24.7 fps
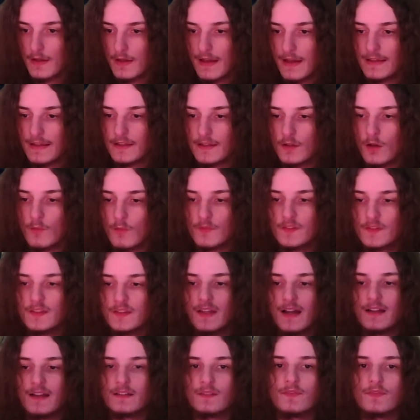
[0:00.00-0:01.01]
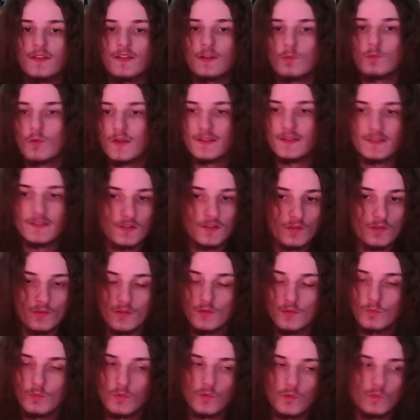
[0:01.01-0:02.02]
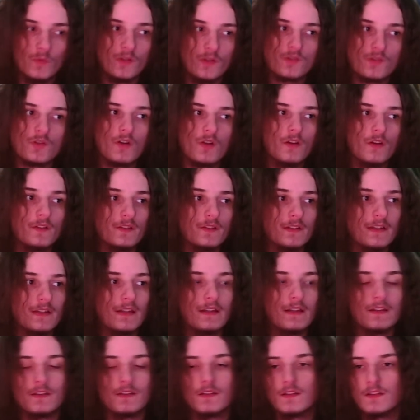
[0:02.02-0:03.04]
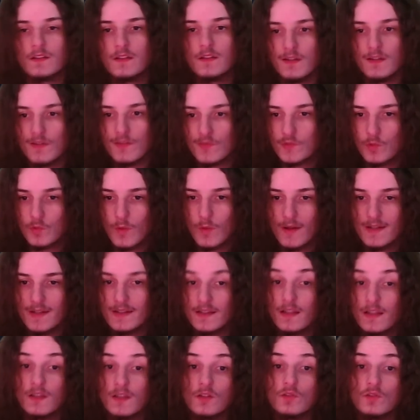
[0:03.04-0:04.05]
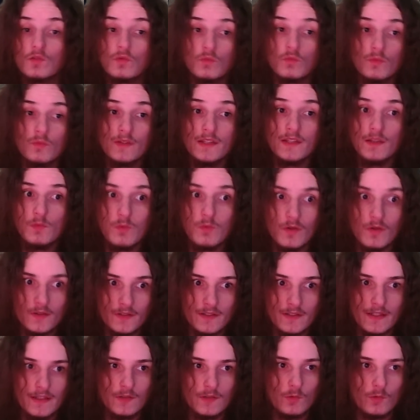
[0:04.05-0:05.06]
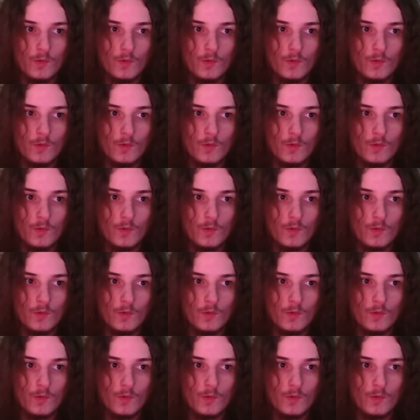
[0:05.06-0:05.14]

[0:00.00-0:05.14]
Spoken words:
And then obviously artifact wise, there's only one real choice, and that is a Tear of Twilight, and you do really want it at